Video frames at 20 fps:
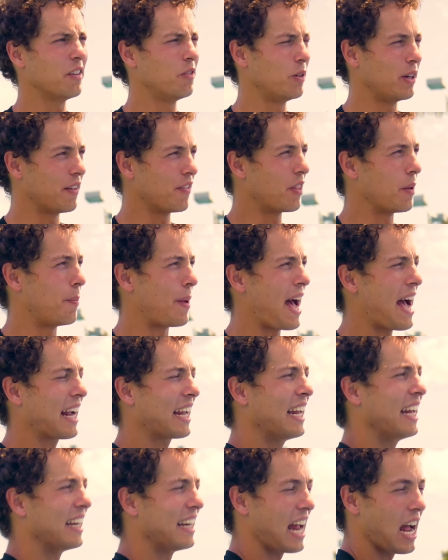of. We have the
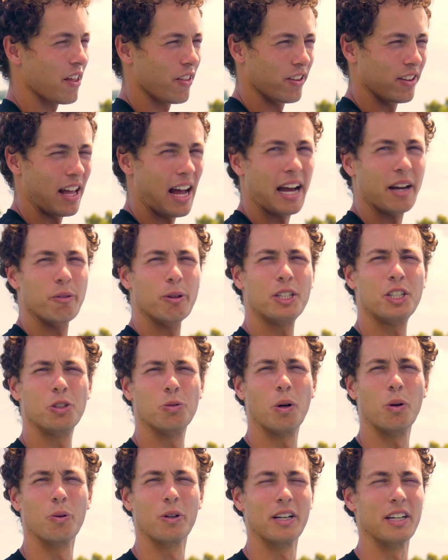backhand down the line, which is
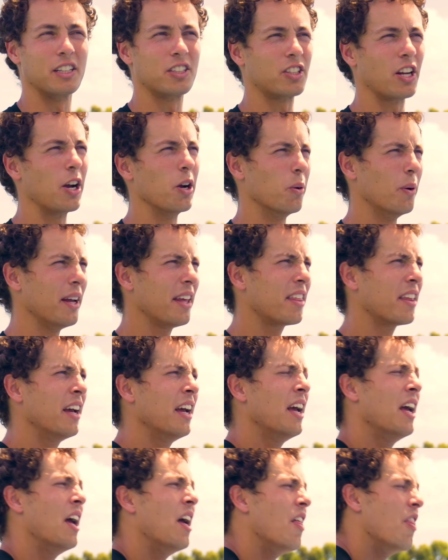what we're gonna start with.
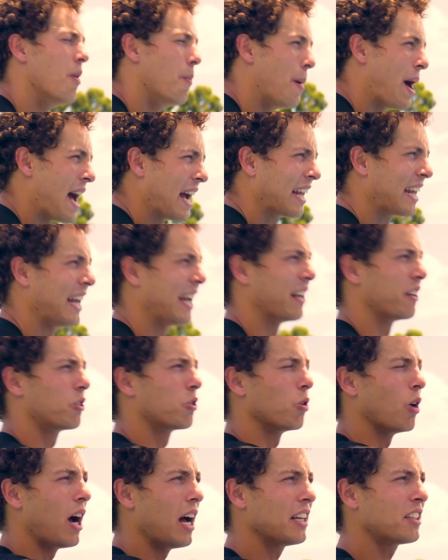The backhand
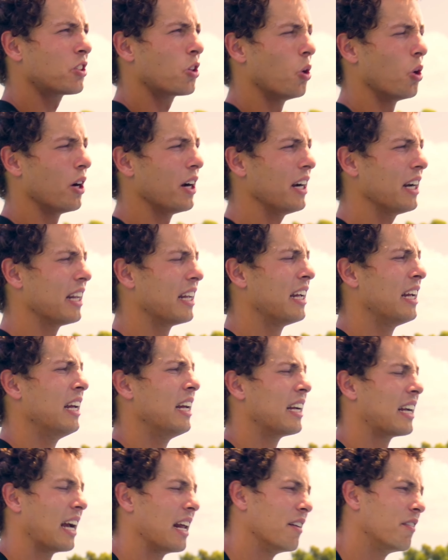cross court,
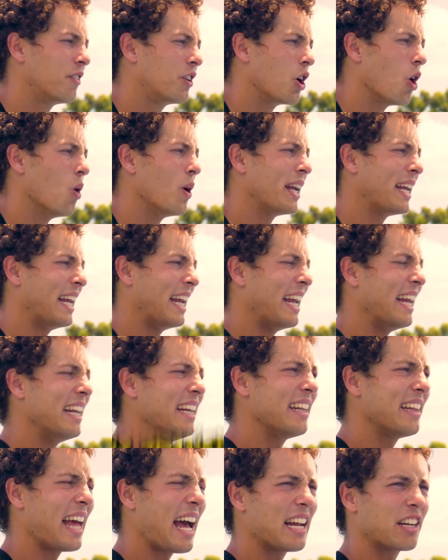kind of going
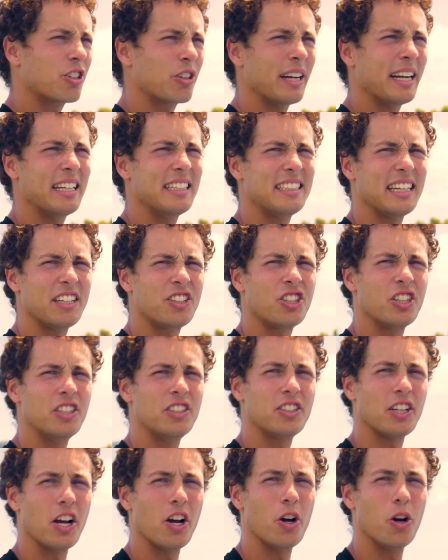into that transition
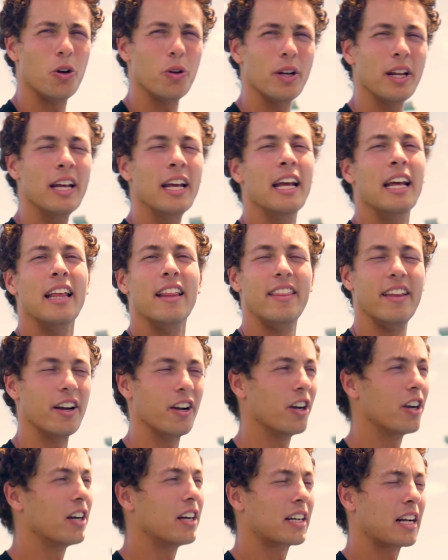zone. There
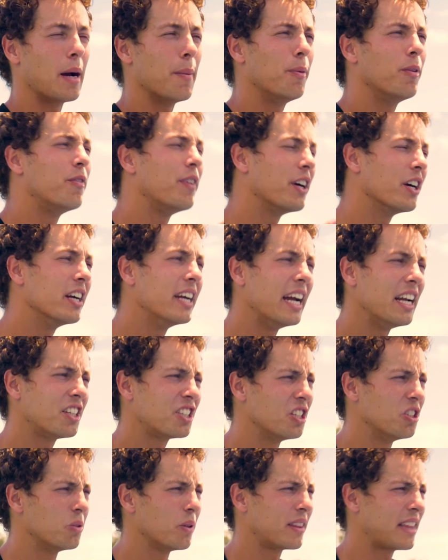are a couple
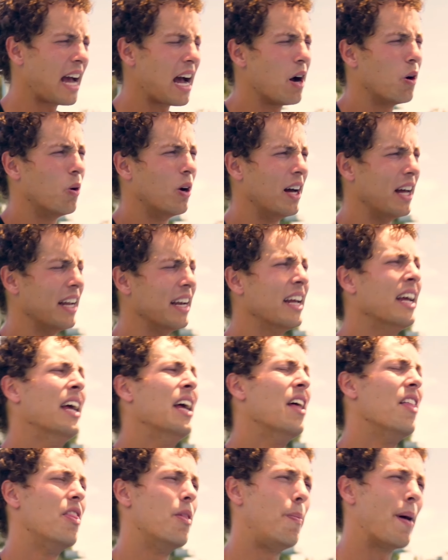variations with that one.
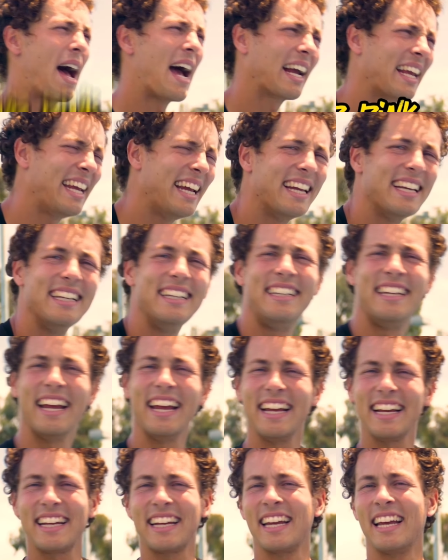The backhand
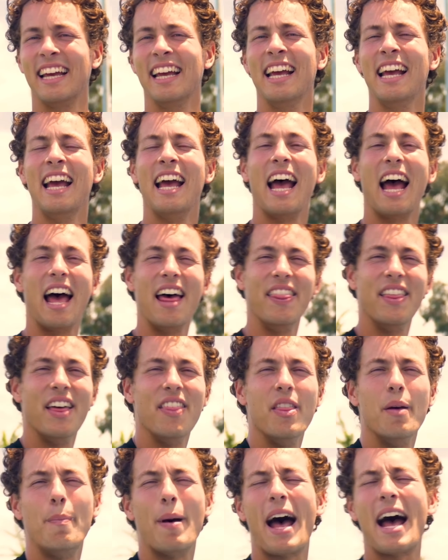dink, and
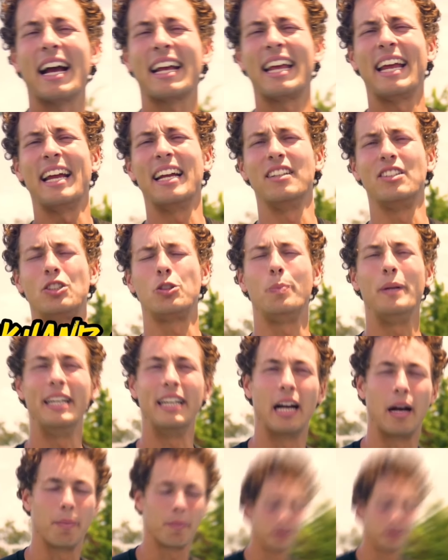then the backhand speed up.